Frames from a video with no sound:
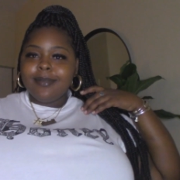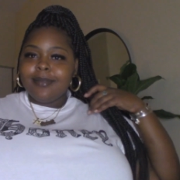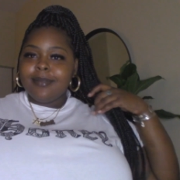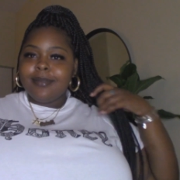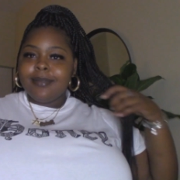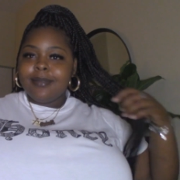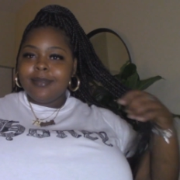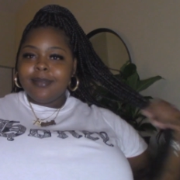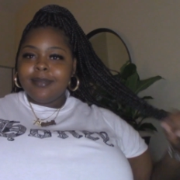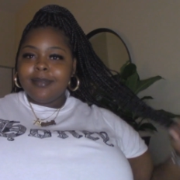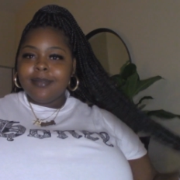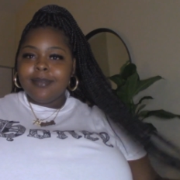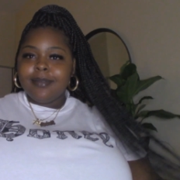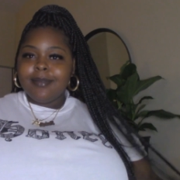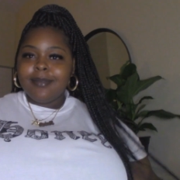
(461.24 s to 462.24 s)

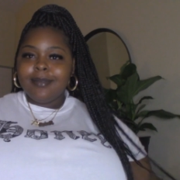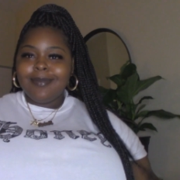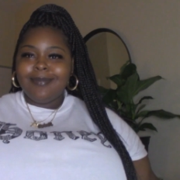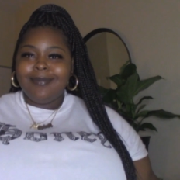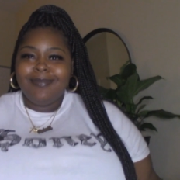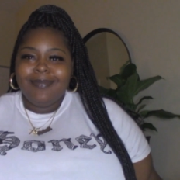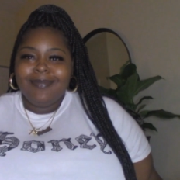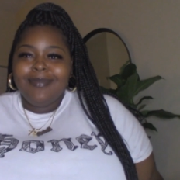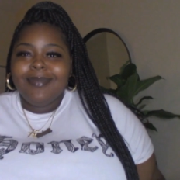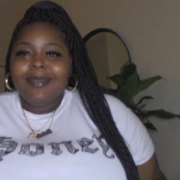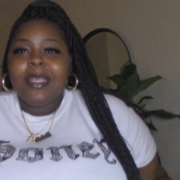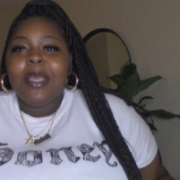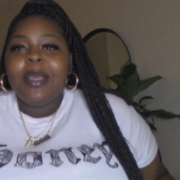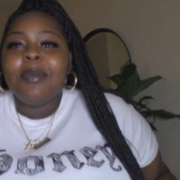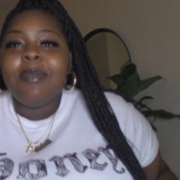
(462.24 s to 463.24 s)
Hello.
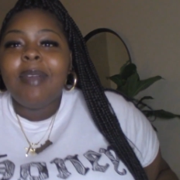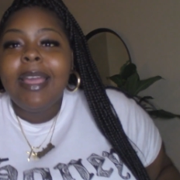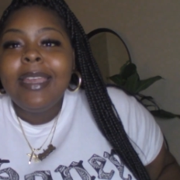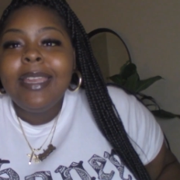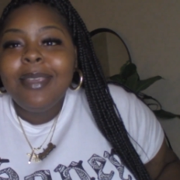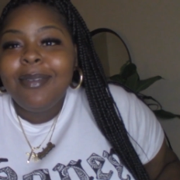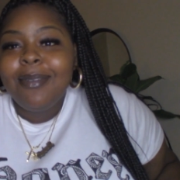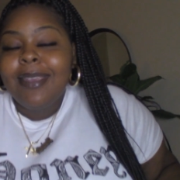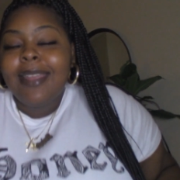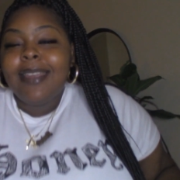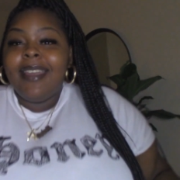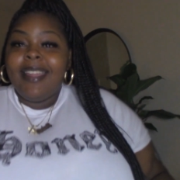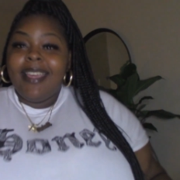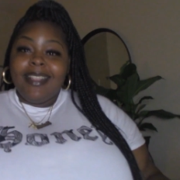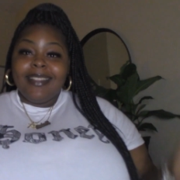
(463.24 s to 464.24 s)
Rodney
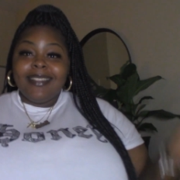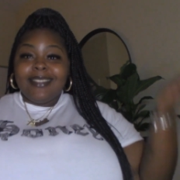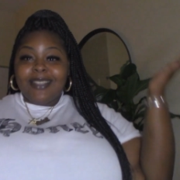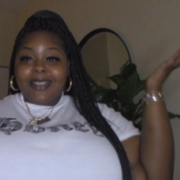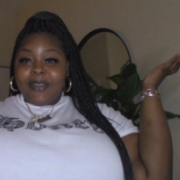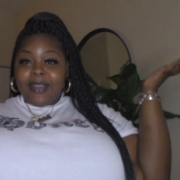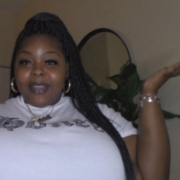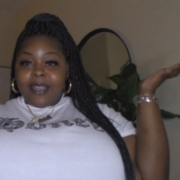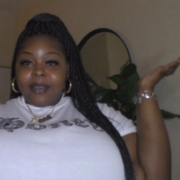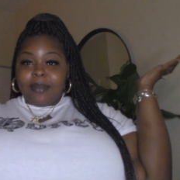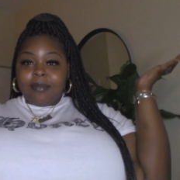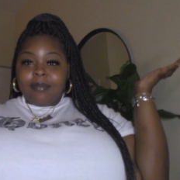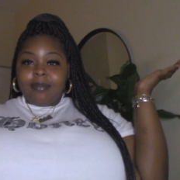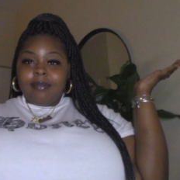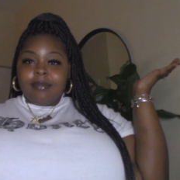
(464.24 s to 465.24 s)
created an
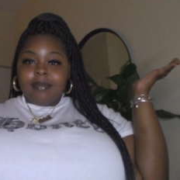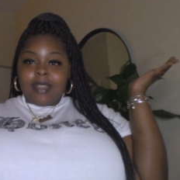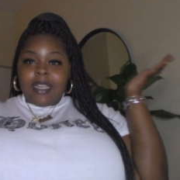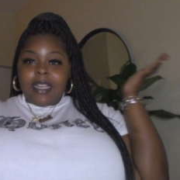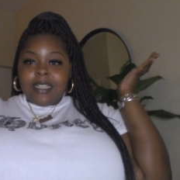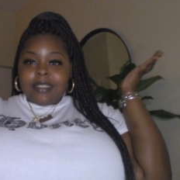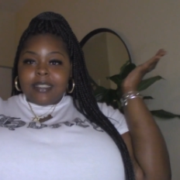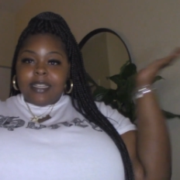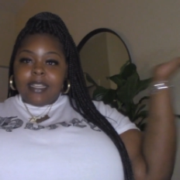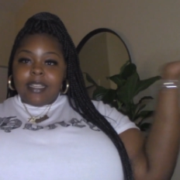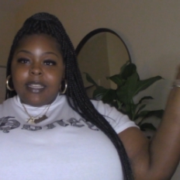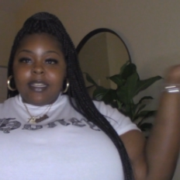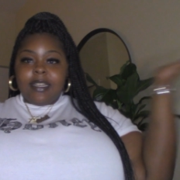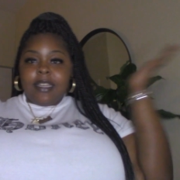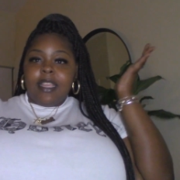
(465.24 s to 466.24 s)
Instagram, like I
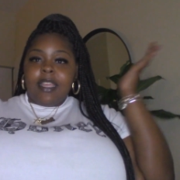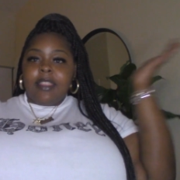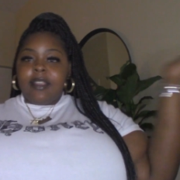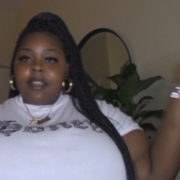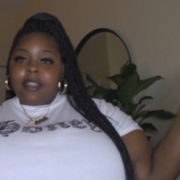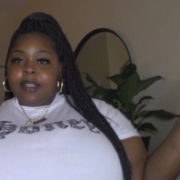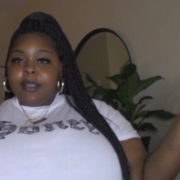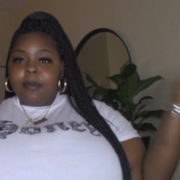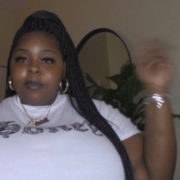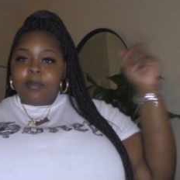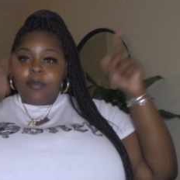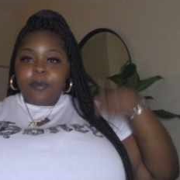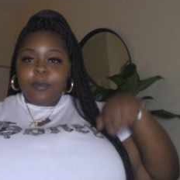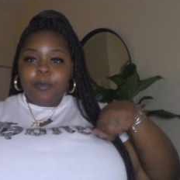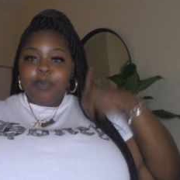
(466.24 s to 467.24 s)
stated in the other clip.
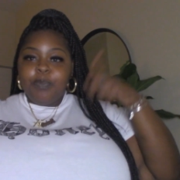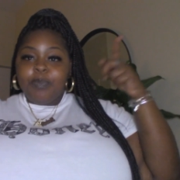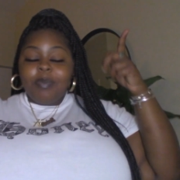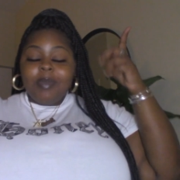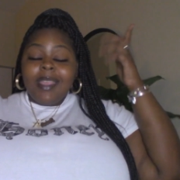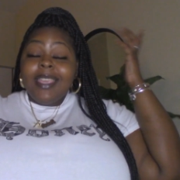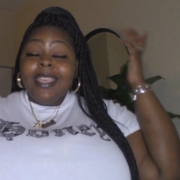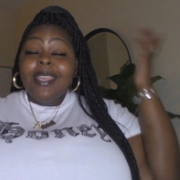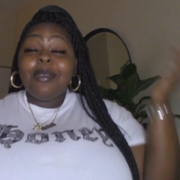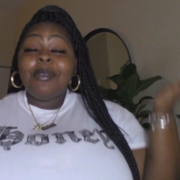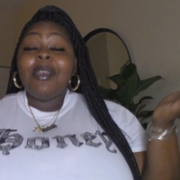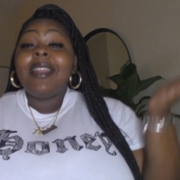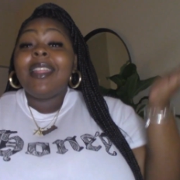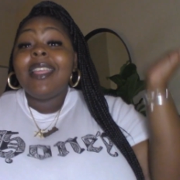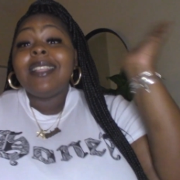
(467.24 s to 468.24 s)
He
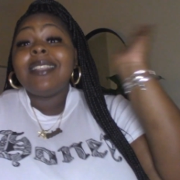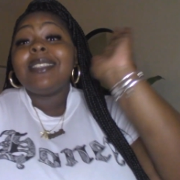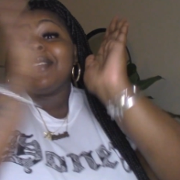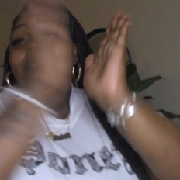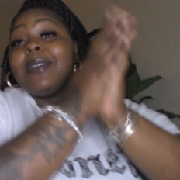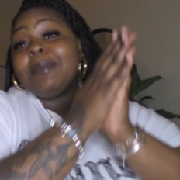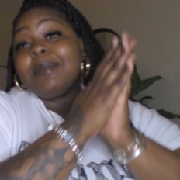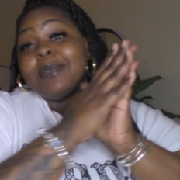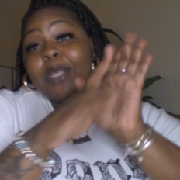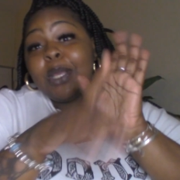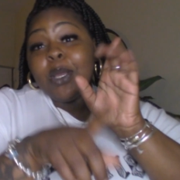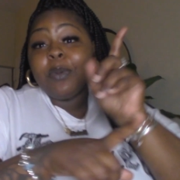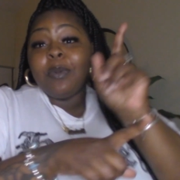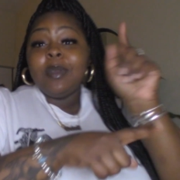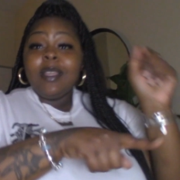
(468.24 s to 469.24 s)
created Instagram,
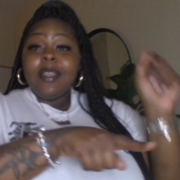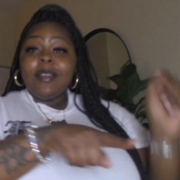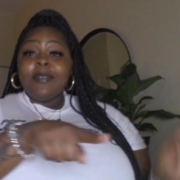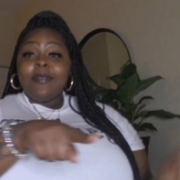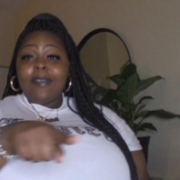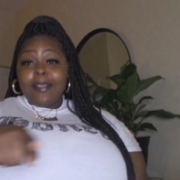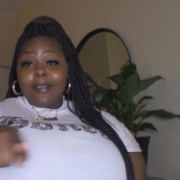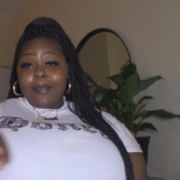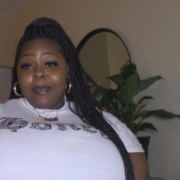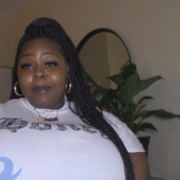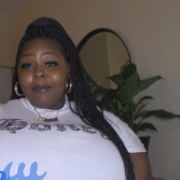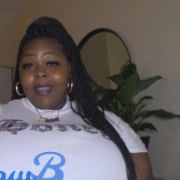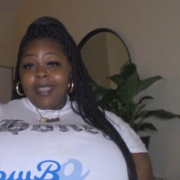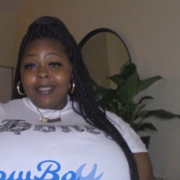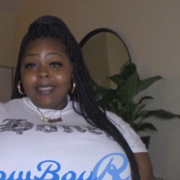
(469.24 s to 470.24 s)
so follow him
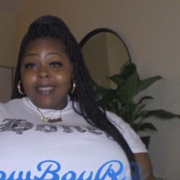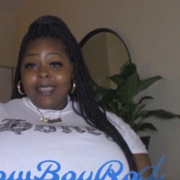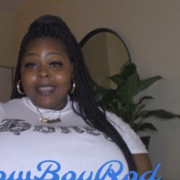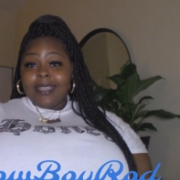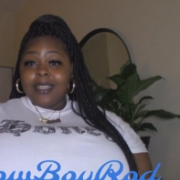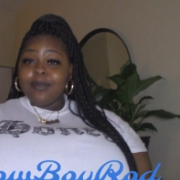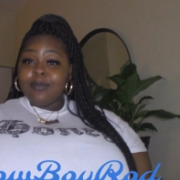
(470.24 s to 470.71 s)
right there.